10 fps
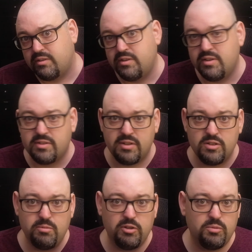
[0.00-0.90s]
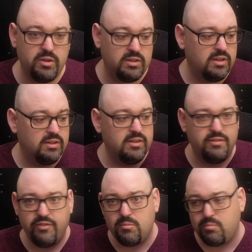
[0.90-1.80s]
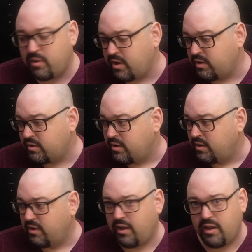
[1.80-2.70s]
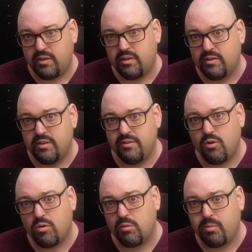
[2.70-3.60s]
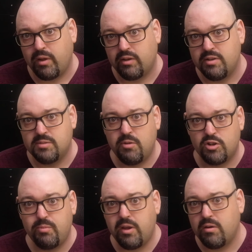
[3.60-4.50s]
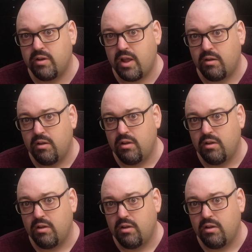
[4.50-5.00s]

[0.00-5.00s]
The distance between the film plane and the focal plane is much bigger now.